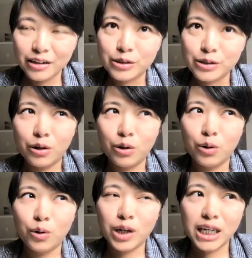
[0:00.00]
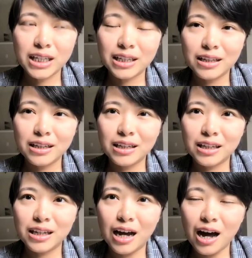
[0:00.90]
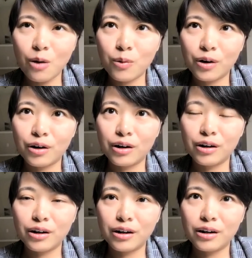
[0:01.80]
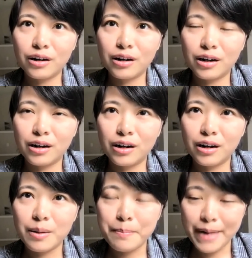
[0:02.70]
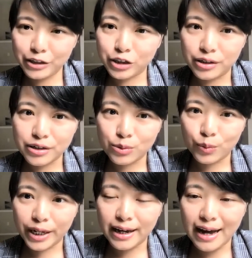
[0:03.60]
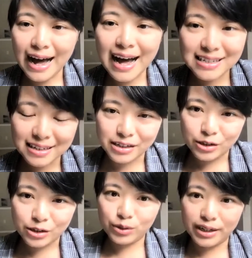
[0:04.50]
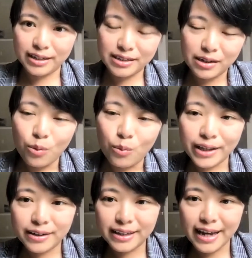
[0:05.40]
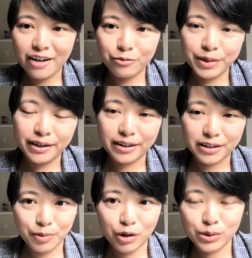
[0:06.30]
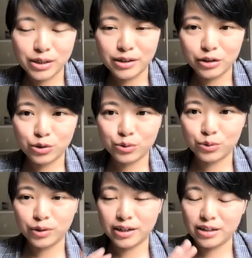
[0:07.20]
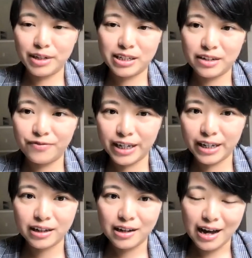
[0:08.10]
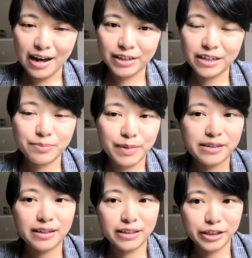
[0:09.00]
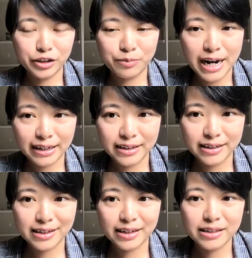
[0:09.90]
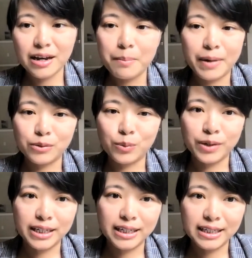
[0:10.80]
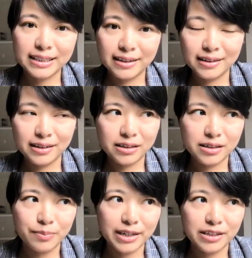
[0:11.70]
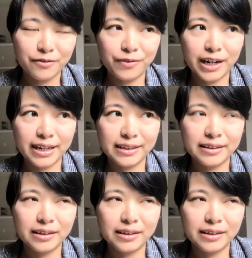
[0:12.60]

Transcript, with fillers: So in our measures, we ask students whether they have been exposed to a specific evidence-based teaching practices, but we didn't specify,